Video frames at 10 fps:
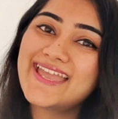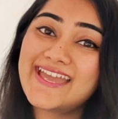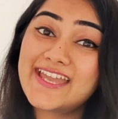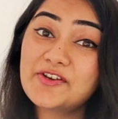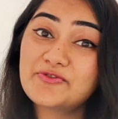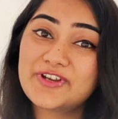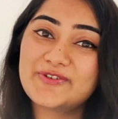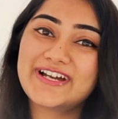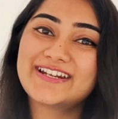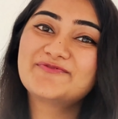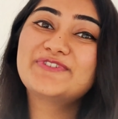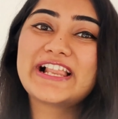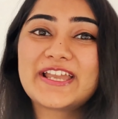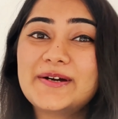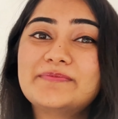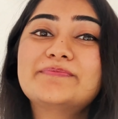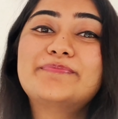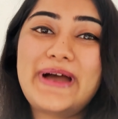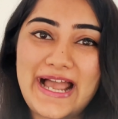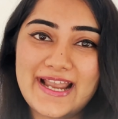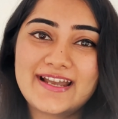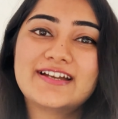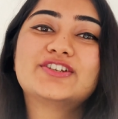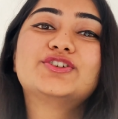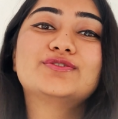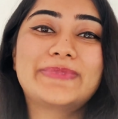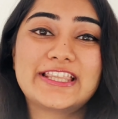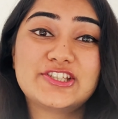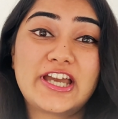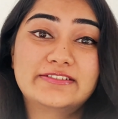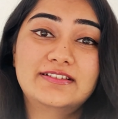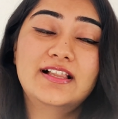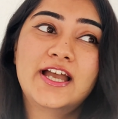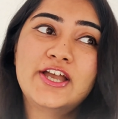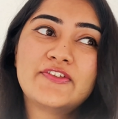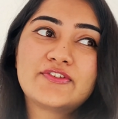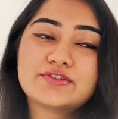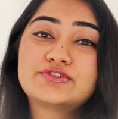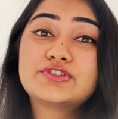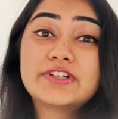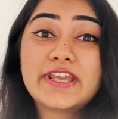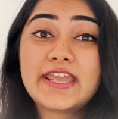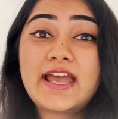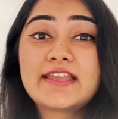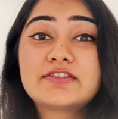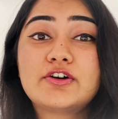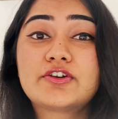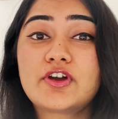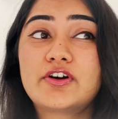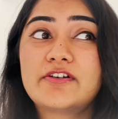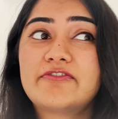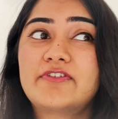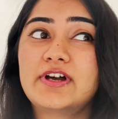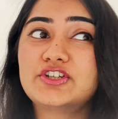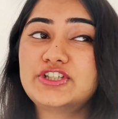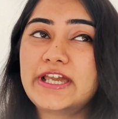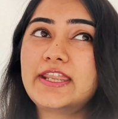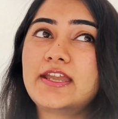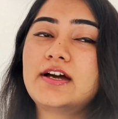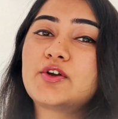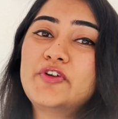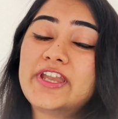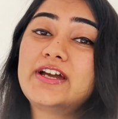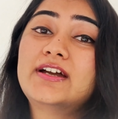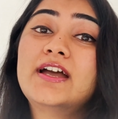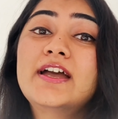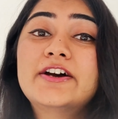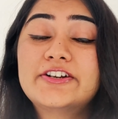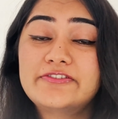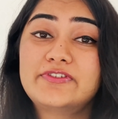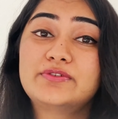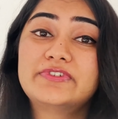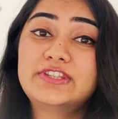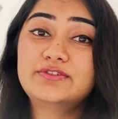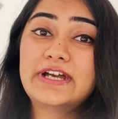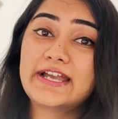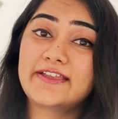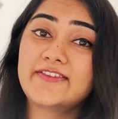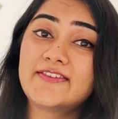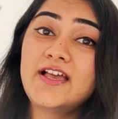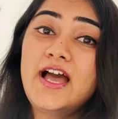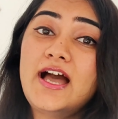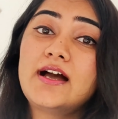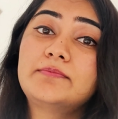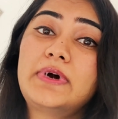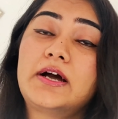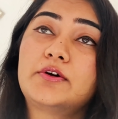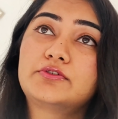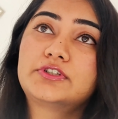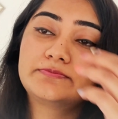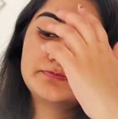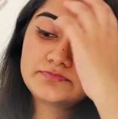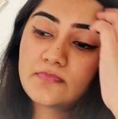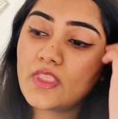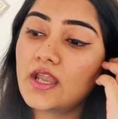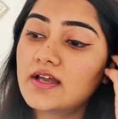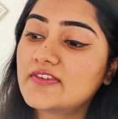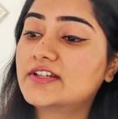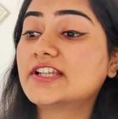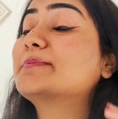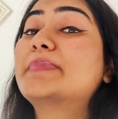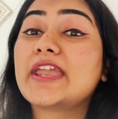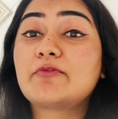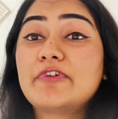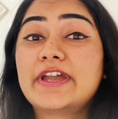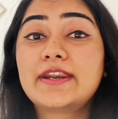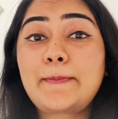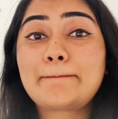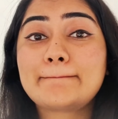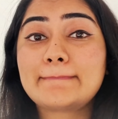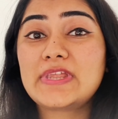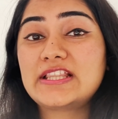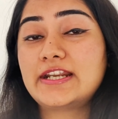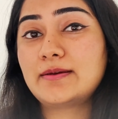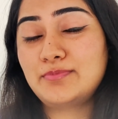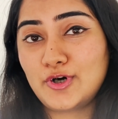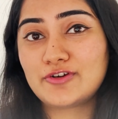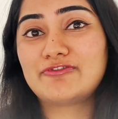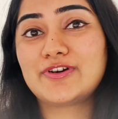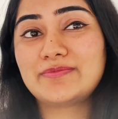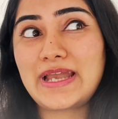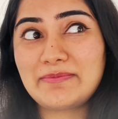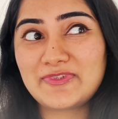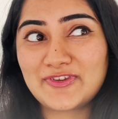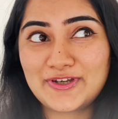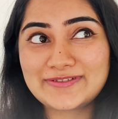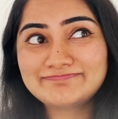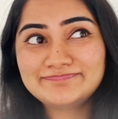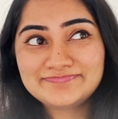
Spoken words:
Hey everyone, welcome back to my channel. So today I thought of sharing a quick review with you guys about a certain bakeware that I bought from Amazon